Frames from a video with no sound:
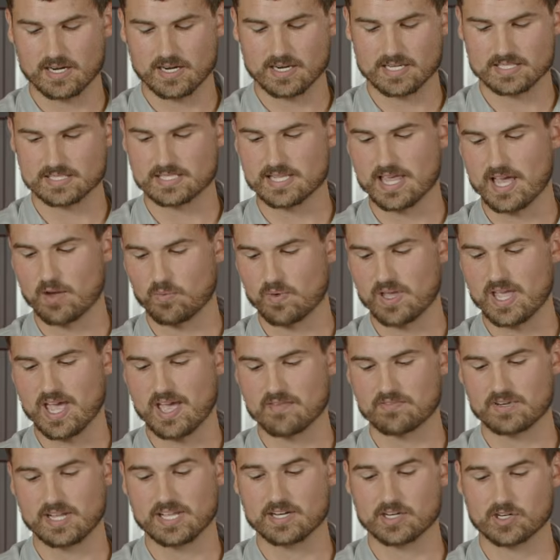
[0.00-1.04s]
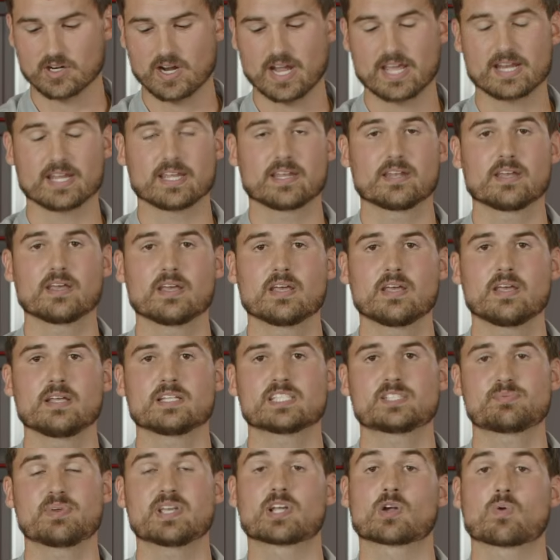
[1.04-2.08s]
is that we have an integrated
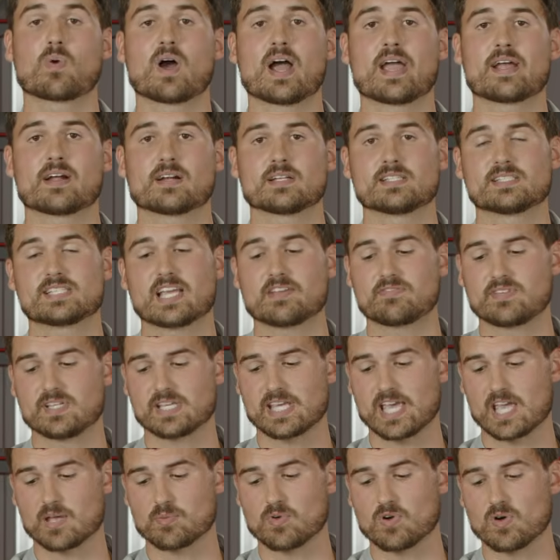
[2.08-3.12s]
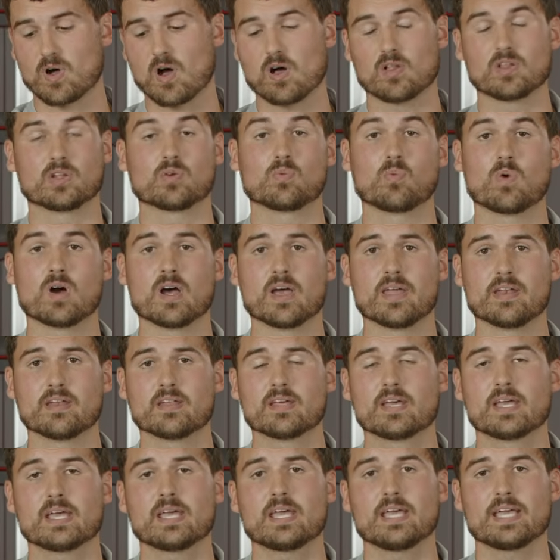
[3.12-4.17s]
speaker wire and safety cable all in one.
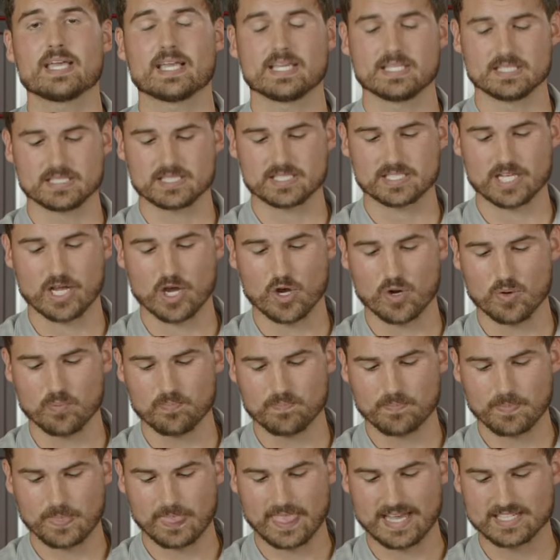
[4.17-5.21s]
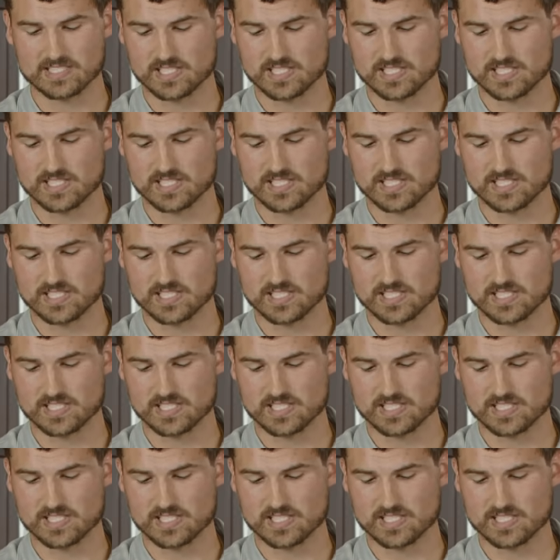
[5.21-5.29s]
And so, as